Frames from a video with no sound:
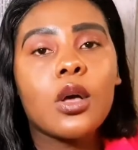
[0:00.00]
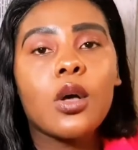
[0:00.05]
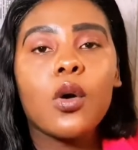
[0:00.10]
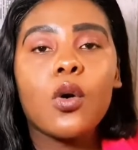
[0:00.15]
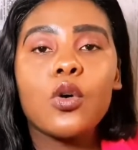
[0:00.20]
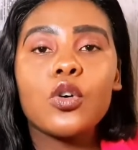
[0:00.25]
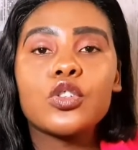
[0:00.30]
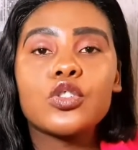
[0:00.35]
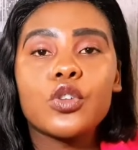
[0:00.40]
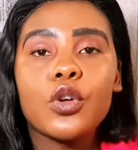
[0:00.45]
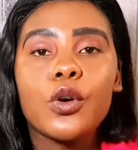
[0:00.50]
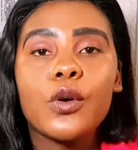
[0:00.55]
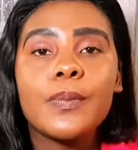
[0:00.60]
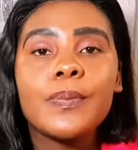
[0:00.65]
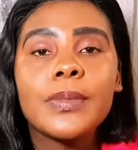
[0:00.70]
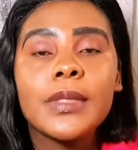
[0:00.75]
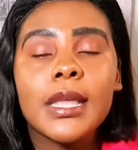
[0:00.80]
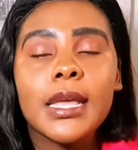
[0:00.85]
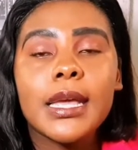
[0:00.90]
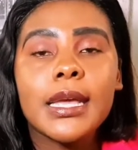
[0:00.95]
Also,
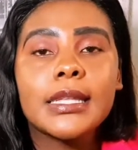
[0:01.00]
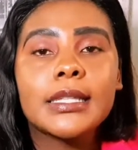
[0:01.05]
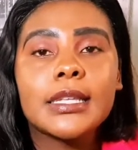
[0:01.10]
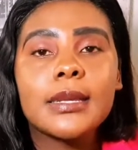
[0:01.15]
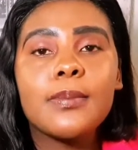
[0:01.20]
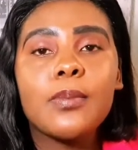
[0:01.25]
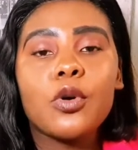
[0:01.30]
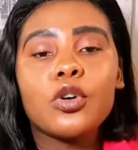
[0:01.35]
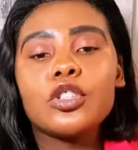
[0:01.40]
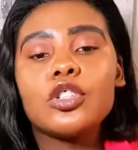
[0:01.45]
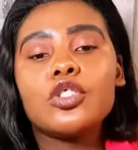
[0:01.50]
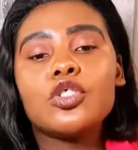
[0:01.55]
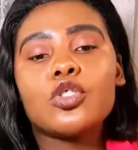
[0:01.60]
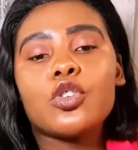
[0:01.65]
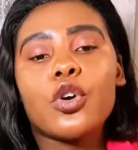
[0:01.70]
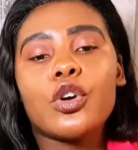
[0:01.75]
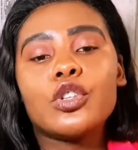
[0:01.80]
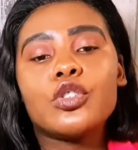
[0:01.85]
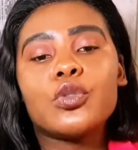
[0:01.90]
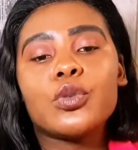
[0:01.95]
it's important to
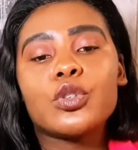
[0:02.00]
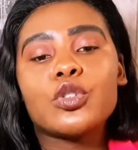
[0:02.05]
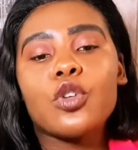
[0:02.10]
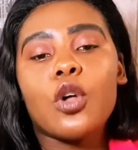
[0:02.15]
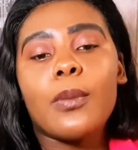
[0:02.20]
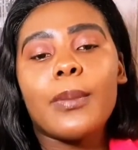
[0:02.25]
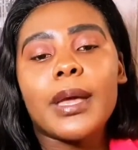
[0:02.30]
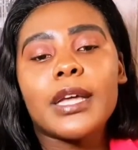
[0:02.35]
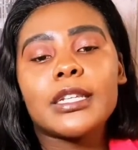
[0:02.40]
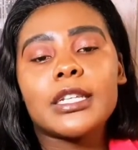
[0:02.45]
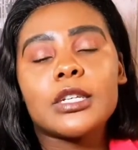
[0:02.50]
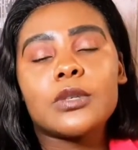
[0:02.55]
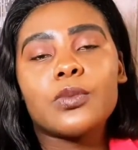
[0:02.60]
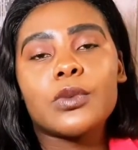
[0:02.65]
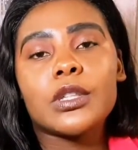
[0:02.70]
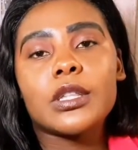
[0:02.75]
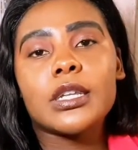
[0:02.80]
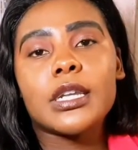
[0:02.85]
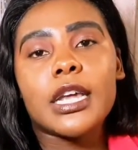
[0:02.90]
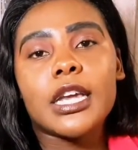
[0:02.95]
go into a sole mandate
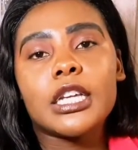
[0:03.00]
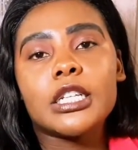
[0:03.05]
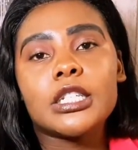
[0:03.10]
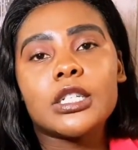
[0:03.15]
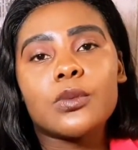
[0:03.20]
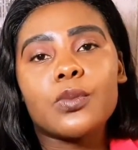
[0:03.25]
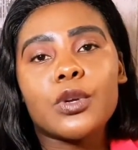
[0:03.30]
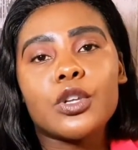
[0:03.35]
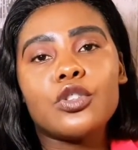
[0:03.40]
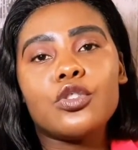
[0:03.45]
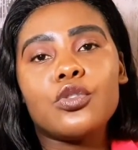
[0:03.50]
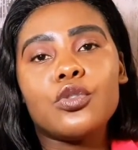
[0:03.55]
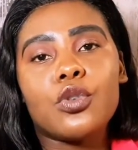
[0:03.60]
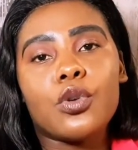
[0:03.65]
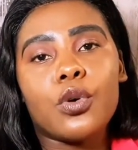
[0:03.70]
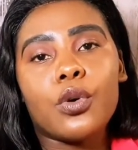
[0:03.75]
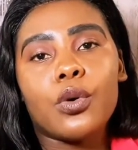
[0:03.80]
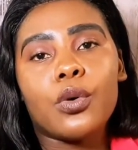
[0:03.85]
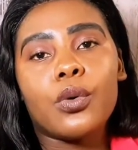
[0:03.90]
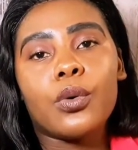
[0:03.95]
with an agent when you
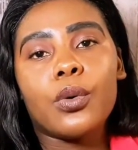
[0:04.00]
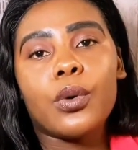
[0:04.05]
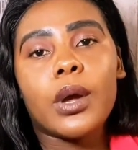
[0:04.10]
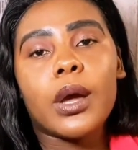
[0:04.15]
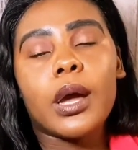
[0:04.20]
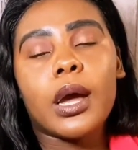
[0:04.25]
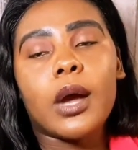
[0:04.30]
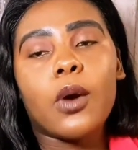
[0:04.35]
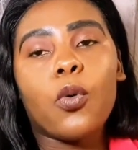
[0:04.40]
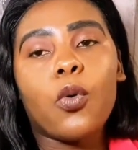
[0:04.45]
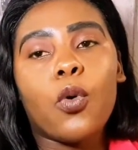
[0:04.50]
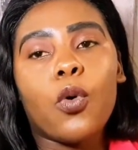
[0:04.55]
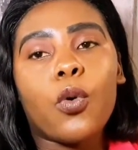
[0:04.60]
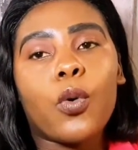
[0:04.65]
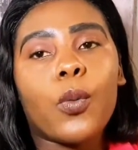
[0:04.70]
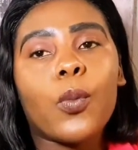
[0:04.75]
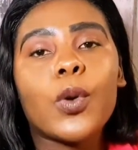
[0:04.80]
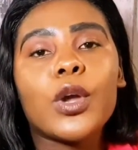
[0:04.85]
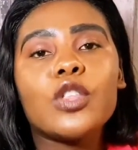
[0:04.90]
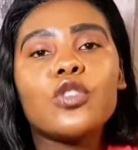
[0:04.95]
know, or
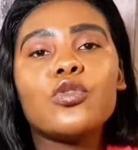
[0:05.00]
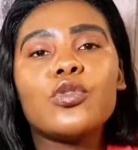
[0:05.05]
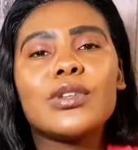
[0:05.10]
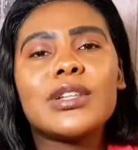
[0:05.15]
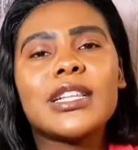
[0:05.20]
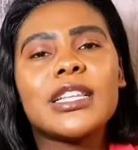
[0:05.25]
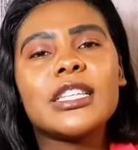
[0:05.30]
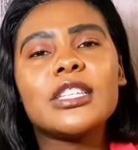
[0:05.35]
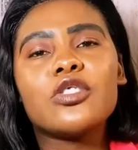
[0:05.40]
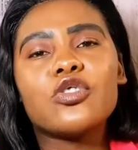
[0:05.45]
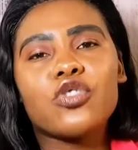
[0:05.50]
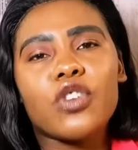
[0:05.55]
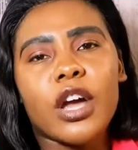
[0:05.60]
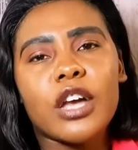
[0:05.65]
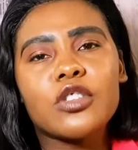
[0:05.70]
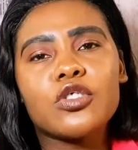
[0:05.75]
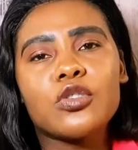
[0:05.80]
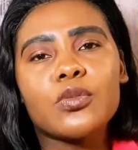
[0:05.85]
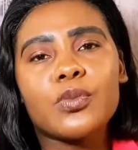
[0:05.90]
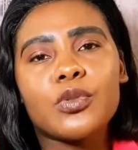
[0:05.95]
when you at least try
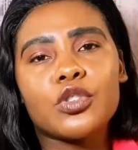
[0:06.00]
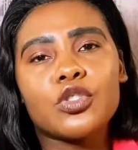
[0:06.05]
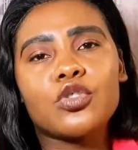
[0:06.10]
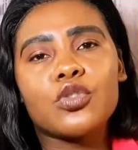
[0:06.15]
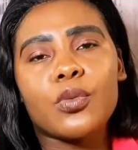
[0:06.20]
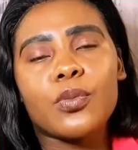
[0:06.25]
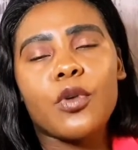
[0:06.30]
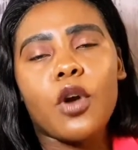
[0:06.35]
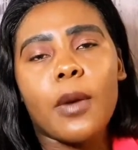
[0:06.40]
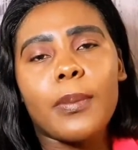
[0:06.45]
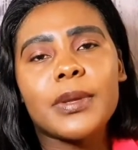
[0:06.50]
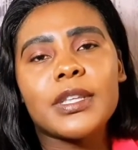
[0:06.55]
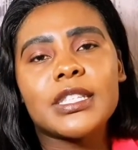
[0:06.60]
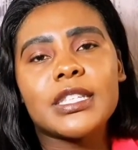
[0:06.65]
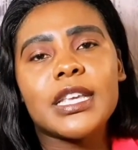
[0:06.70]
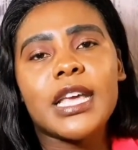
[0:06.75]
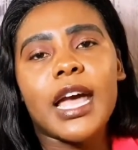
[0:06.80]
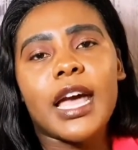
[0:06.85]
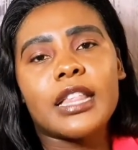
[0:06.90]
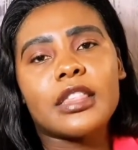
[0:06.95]
to put your
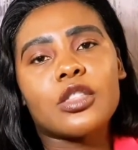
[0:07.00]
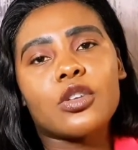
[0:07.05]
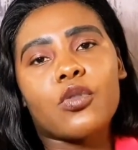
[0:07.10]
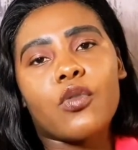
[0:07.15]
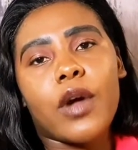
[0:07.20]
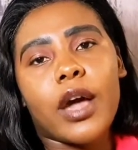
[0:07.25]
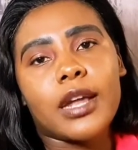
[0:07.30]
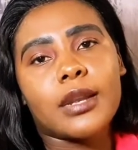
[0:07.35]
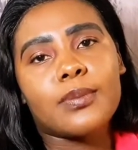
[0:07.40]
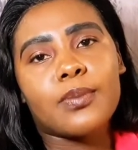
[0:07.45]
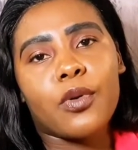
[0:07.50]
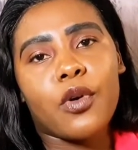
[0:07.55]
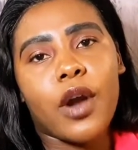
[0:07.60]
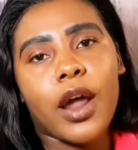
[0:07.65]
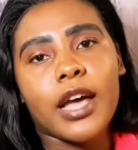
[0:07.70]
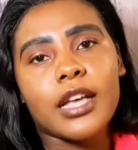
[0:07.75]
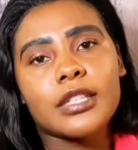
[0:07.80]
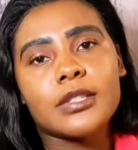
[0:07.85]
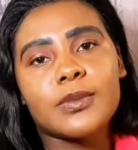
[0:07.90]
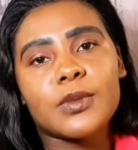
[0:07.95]
property at the right
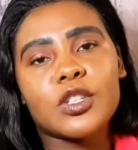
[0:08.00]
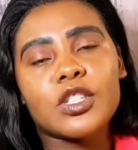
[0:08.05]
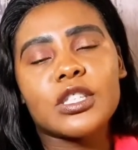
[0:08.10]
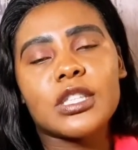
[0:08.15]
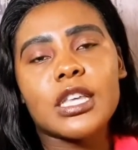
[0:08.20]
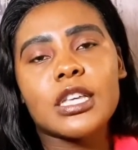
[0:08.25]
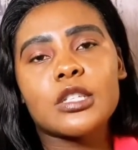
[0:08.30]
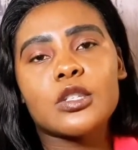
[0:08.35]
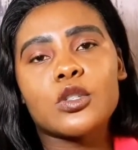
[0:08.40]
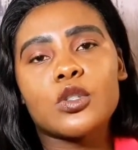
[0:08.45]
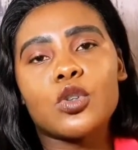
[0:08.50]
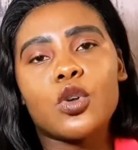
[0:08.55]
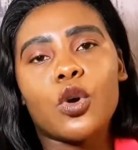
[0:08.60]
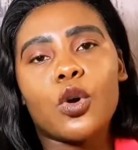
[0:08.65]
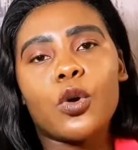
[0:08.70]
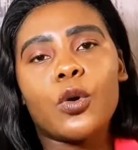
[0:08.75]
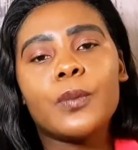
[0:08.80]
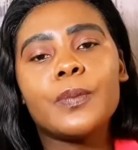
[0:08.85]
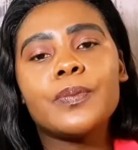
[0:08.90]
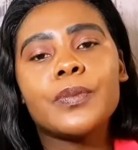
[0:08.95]
price, because there's
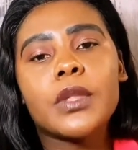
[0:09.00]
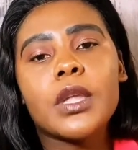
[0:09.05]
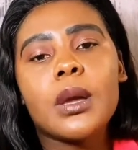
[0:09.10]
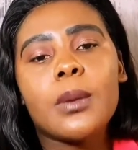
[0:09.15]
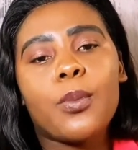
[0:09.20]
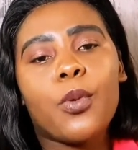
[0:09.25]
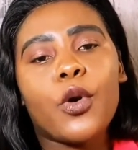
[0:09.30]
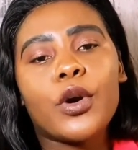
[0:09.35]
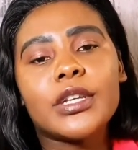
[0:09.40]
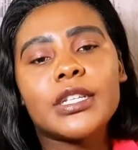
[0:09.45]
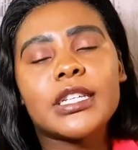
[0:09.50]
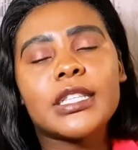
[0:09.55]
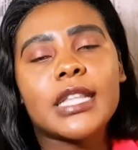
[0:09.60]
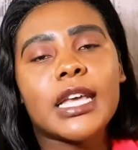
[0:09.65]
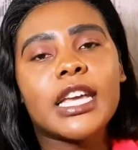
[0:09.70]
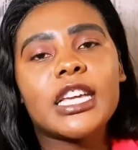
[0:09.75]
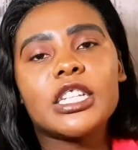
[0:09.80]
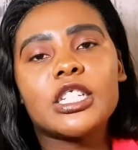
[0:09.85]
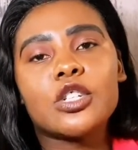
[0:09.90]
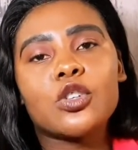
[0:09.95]
no point in
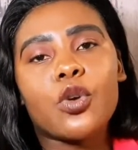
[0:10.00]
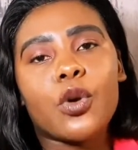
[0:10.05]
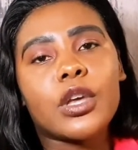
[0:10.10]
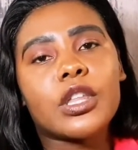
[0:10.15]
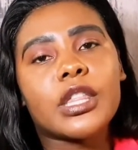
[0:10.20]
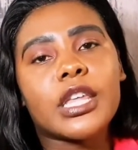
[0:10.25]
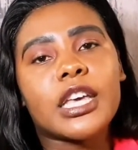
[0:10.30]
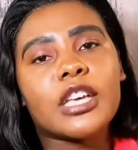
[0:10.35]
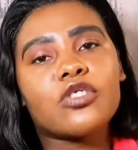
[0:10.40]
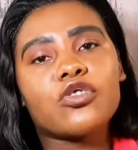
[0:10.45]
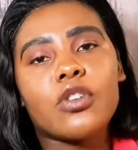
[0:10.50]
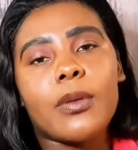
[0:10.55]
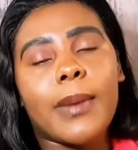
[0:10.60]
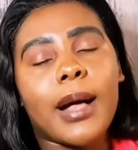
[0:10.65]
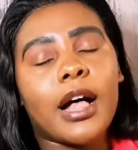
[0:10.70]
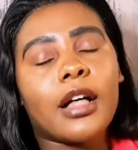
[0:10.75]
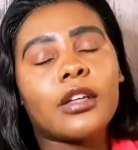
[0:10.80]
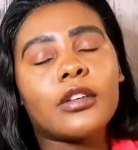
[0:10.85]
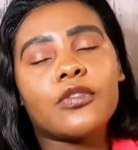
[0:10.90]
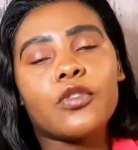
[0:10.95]
the agent going the extra
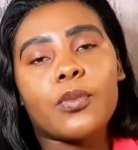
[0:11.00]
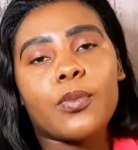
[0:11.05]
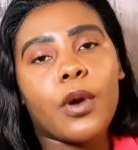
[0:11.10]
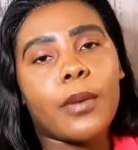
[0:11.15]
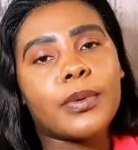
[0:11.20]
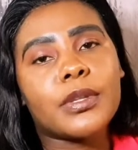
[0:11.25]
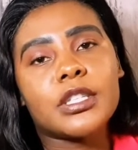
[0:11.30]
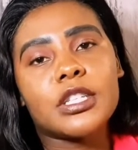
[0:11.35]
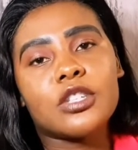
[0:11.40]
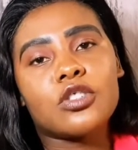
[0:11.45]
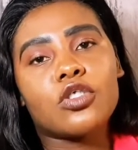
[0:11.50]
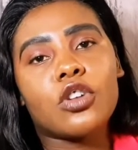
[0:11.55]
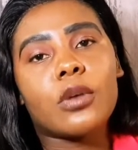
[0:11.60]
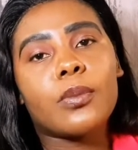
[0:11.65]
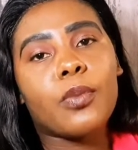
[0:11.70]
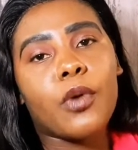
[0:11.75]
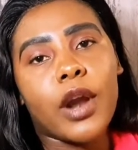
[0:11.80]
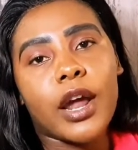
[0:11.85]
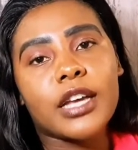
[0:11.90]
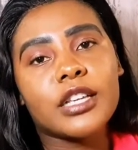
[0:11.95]
mile if your property is not
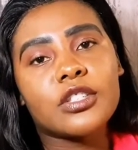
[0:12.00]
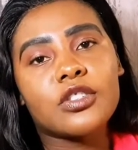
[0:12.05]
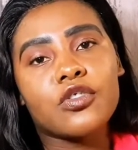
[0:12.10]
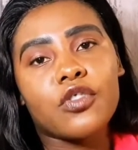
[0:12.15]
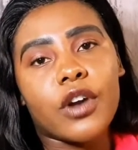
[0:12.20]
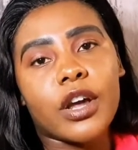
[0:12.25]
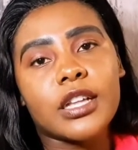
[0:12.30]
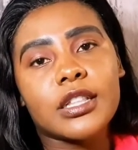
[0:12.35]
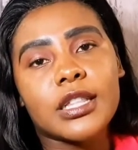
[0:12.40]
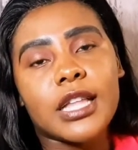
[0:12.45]
priced right.